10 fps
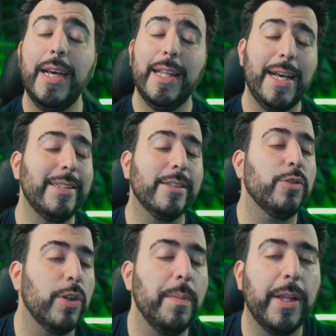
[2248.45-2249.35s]
That's
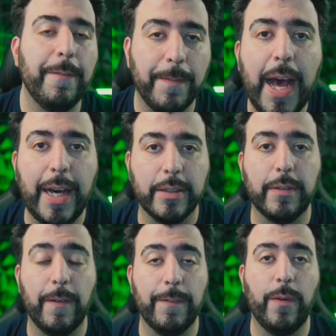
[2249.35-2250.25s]
extremely fast
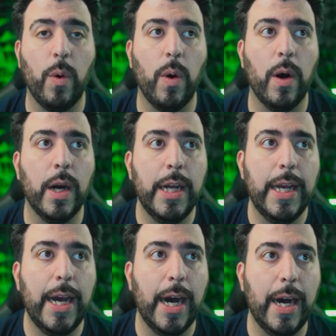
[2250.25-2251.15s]
for
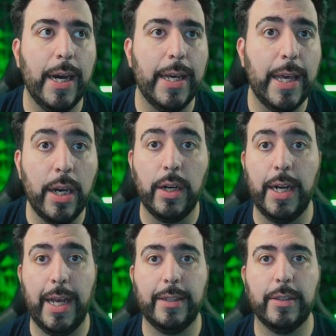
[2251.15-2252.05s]
uh,
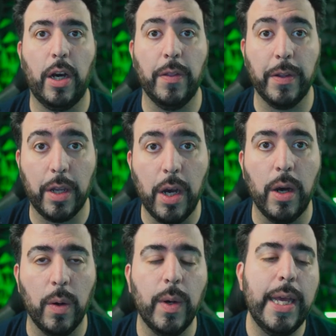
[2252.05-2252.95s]
internet on the
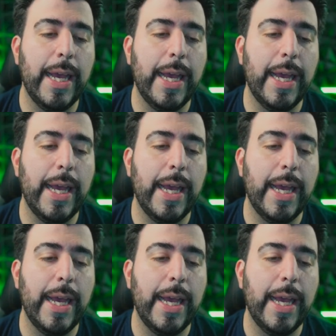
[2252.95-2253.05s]
go,